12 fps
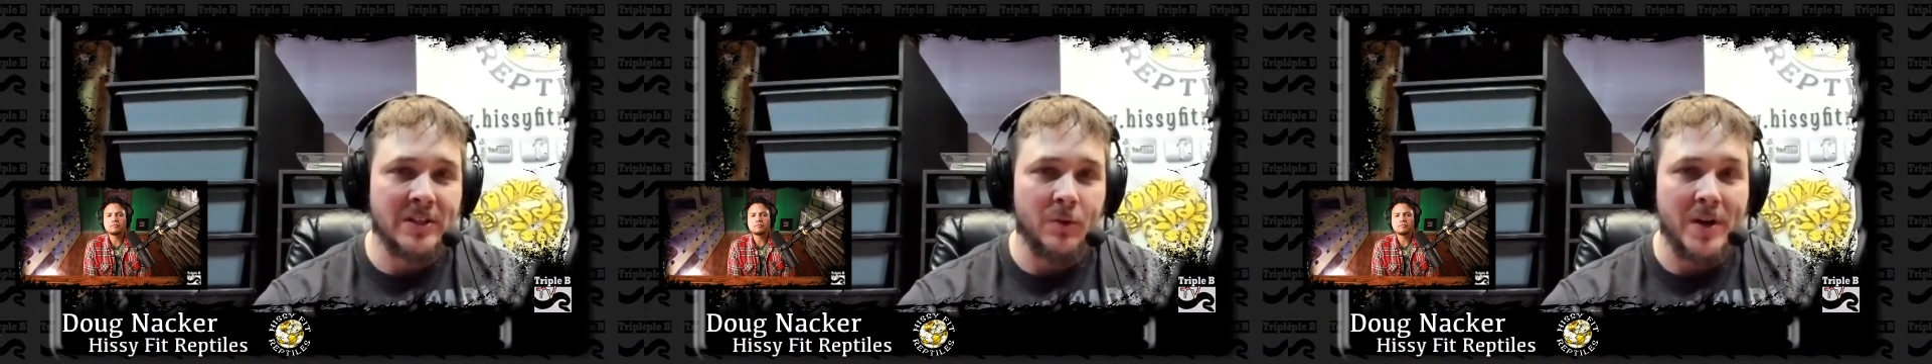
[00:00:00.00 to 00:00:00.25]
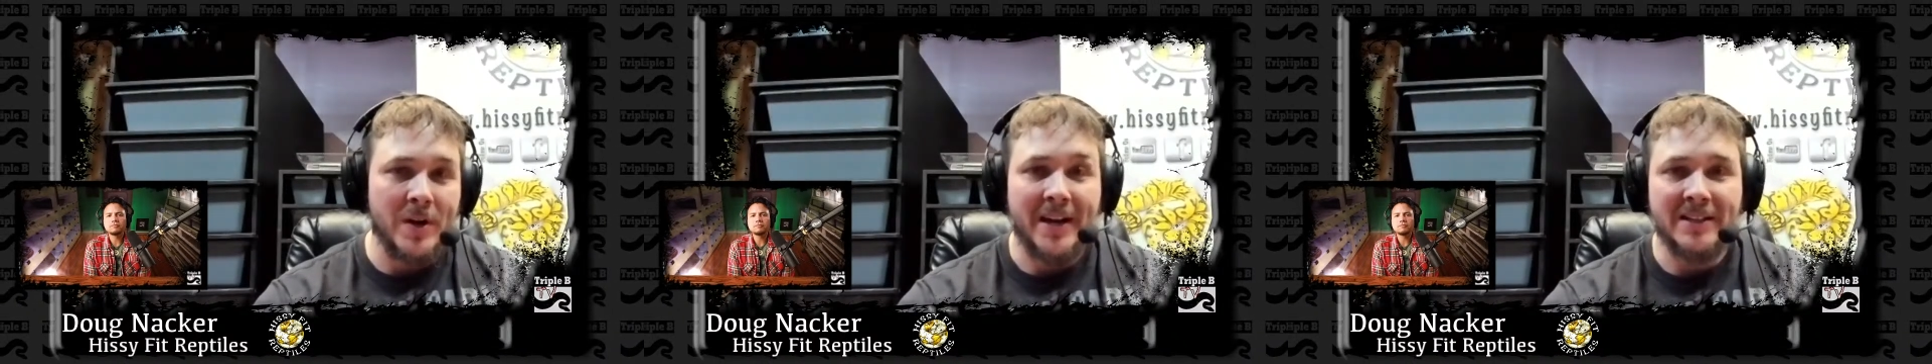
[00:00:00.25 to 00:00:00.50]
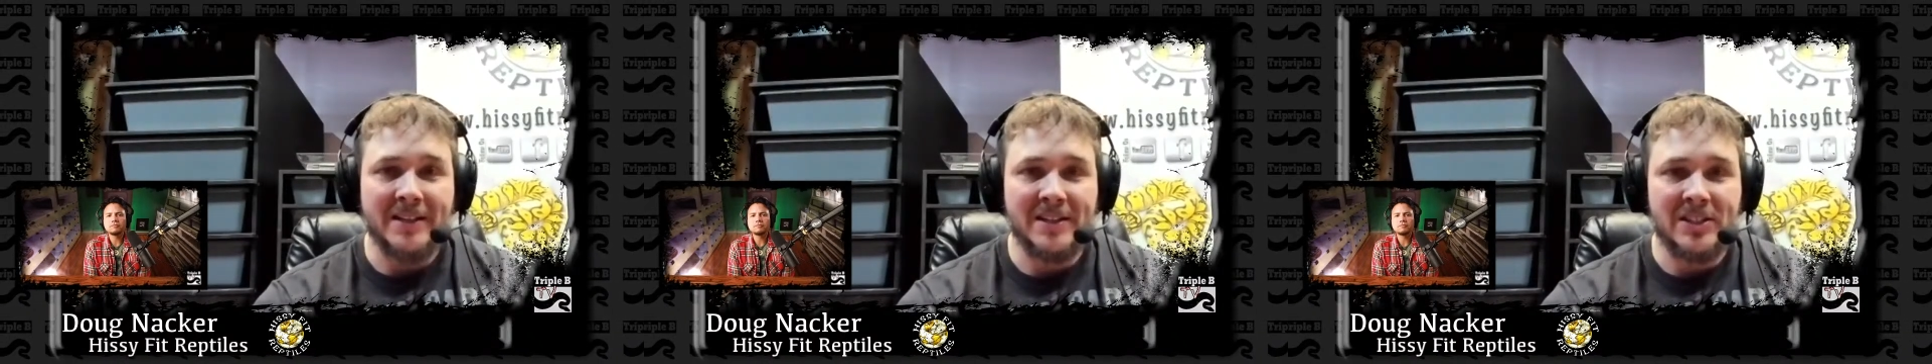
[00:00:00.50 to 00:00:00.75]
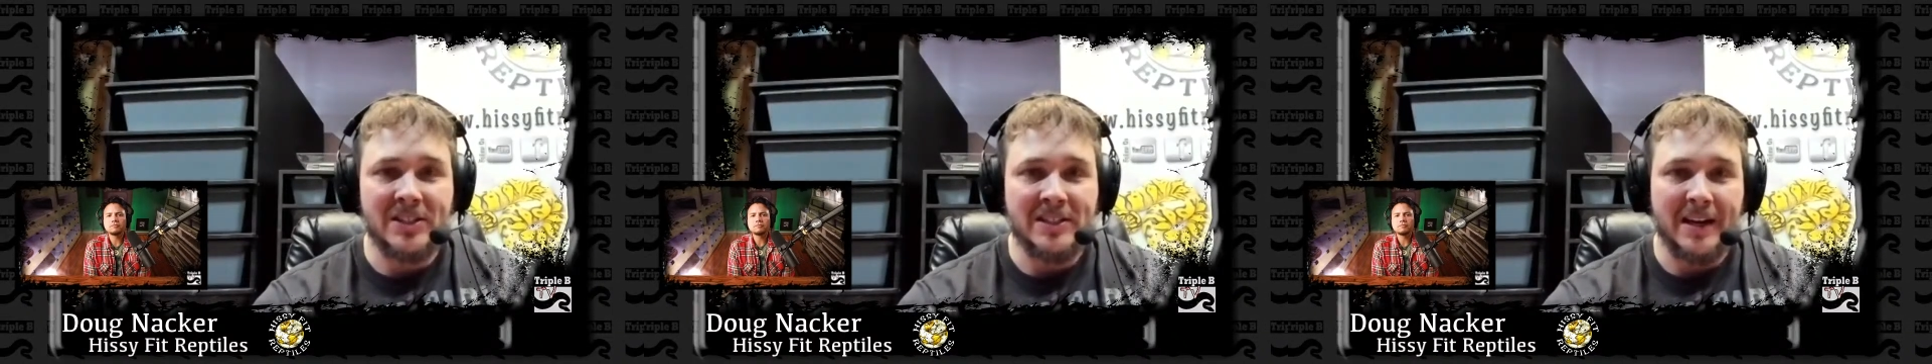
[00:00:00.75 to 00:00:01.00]
the weekends, and
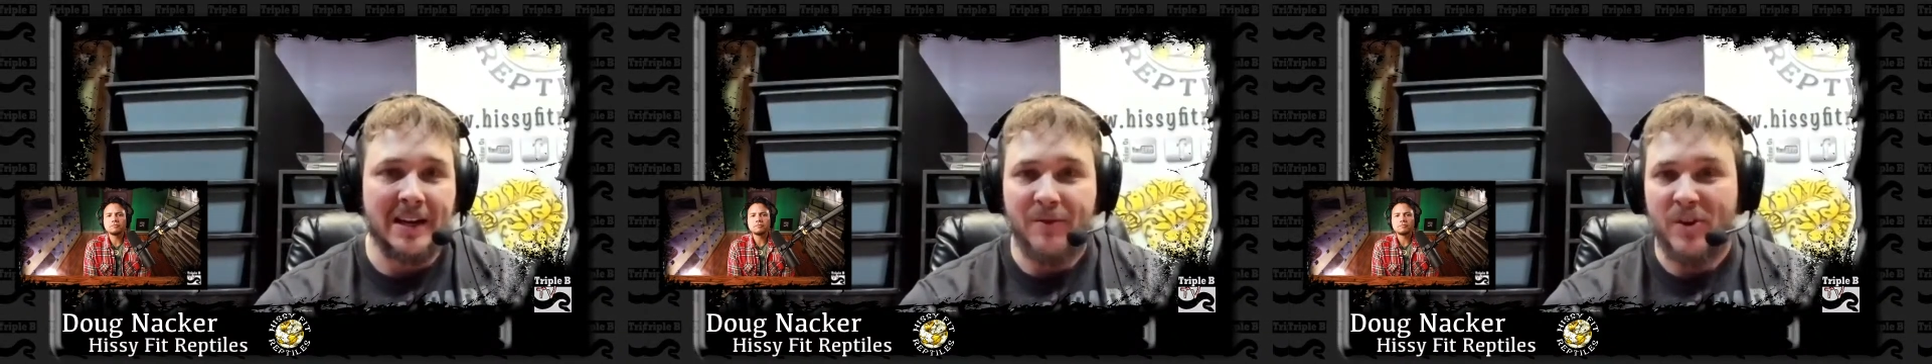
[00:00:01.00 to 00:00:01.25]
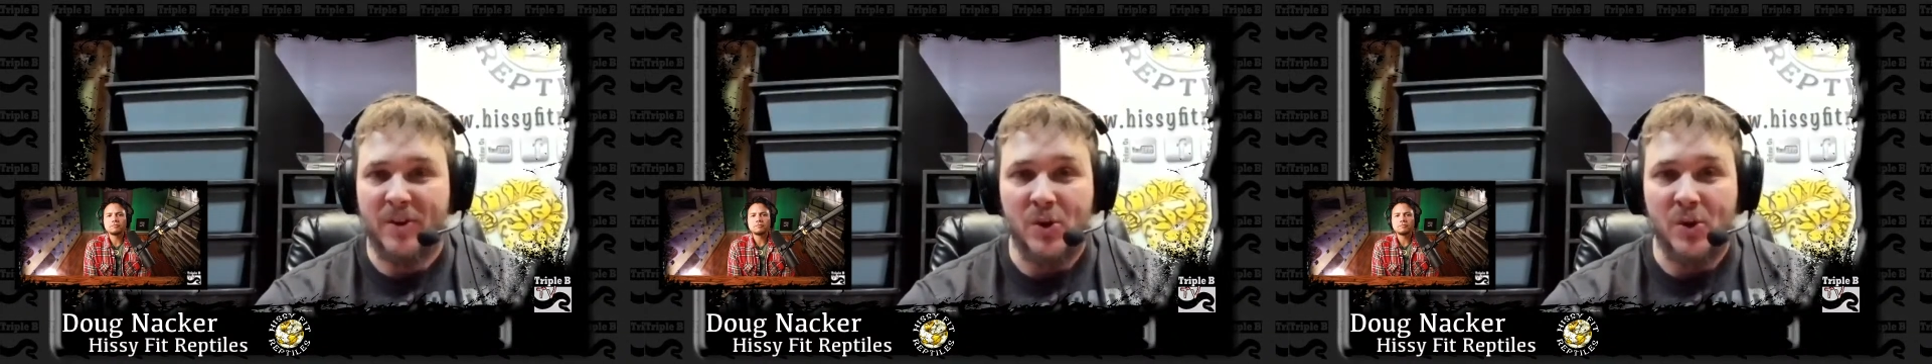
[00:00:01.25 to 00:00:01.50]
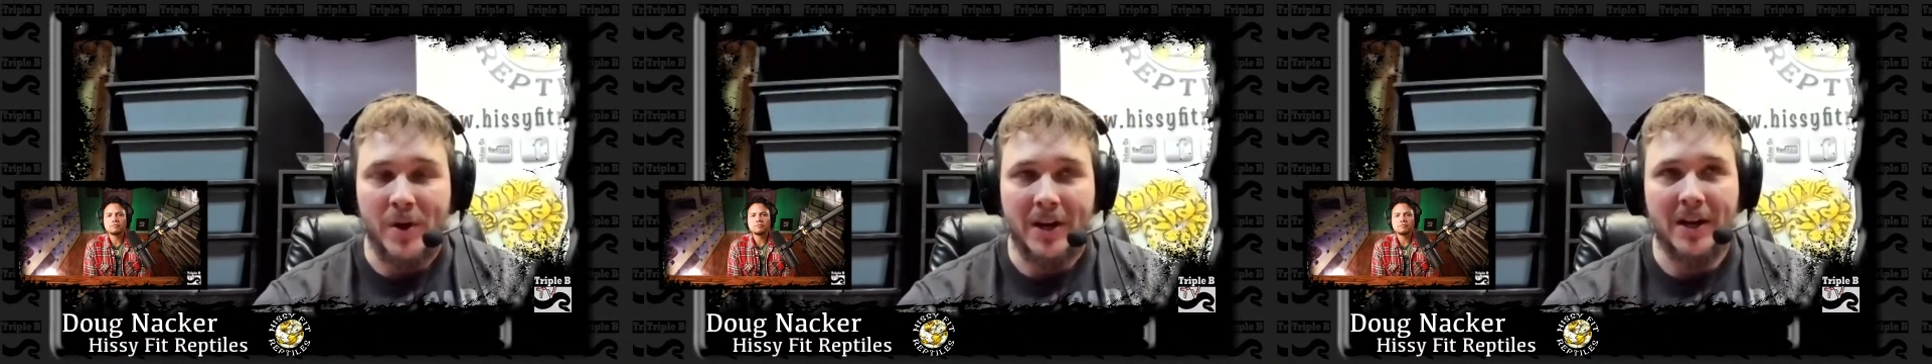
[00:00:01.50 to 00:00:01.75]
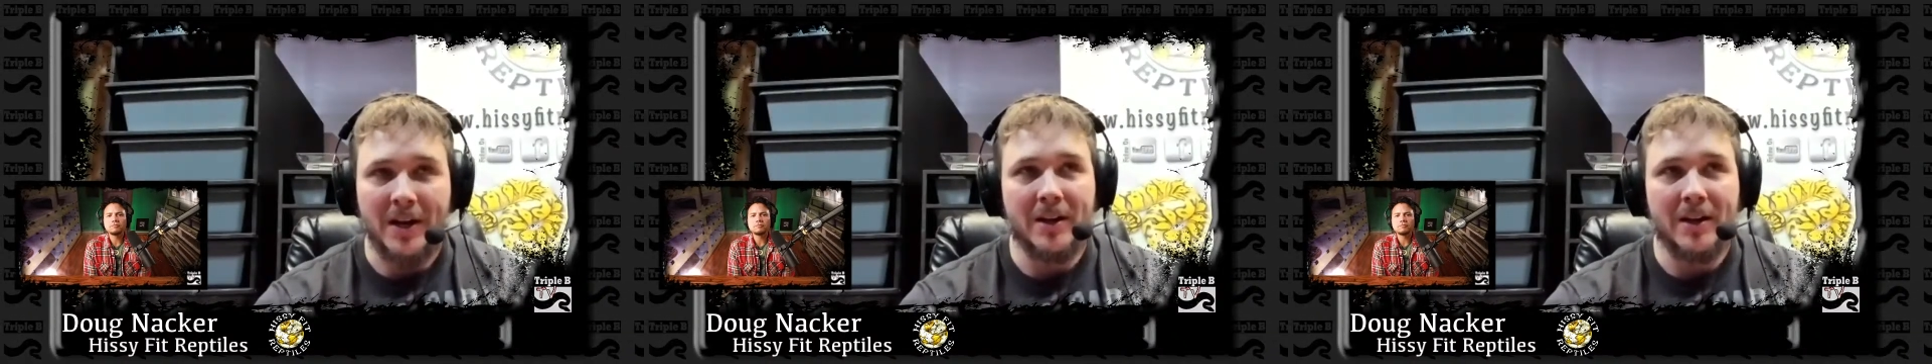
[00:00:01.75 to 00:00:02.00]
she's like every other
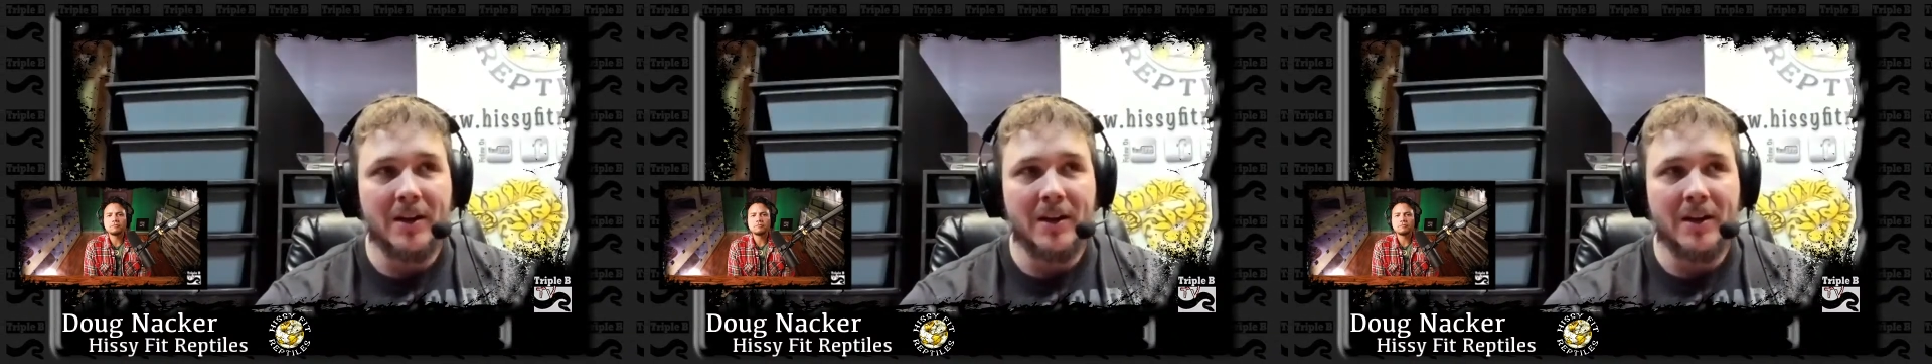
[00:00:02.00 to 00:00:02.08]
weekend.